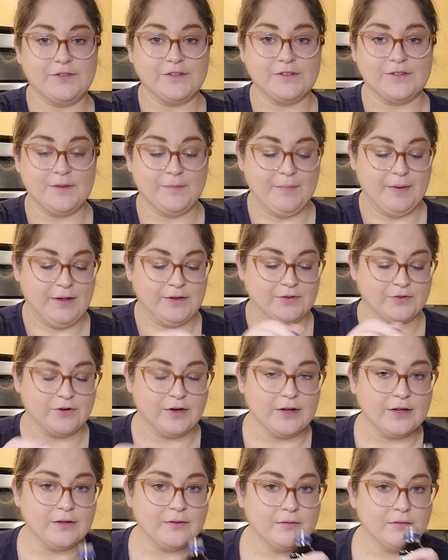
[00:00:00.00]
just the best,
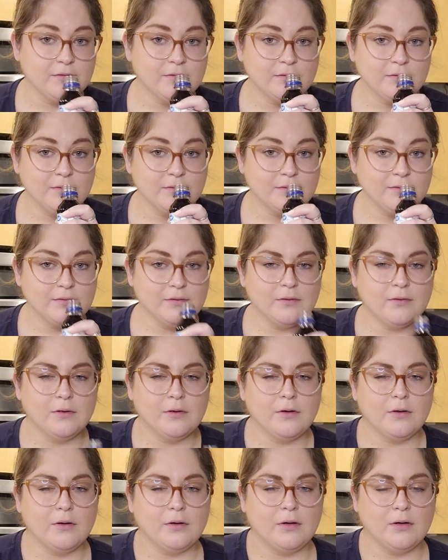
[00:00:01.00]
right?
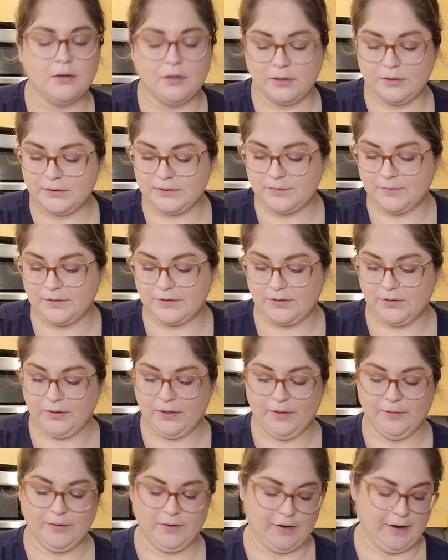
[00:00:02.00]
Oh, it smells so
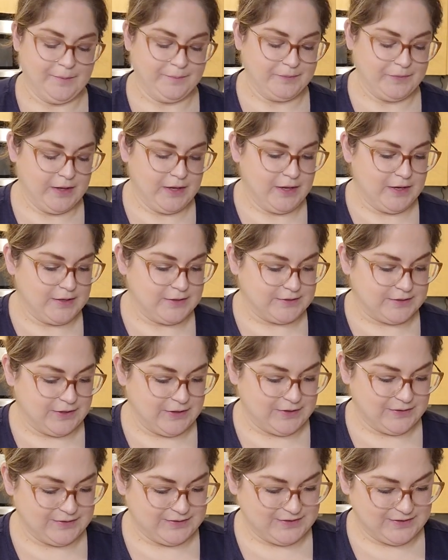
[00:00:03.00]
good. Okay, so
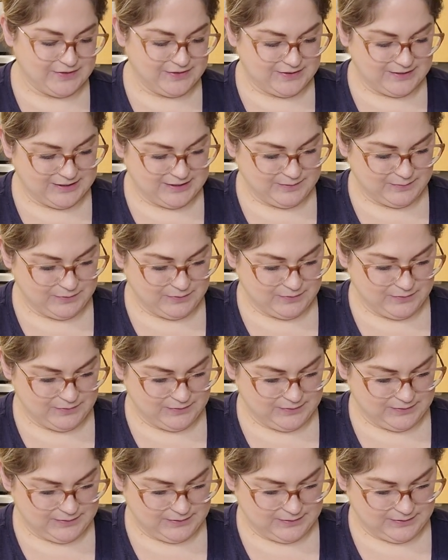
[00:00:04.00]
2
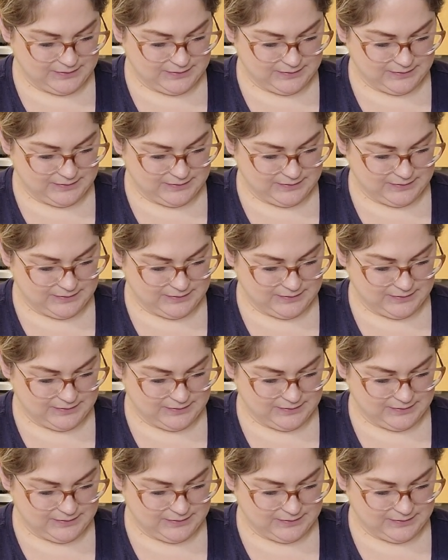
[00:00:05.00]
teaspoons.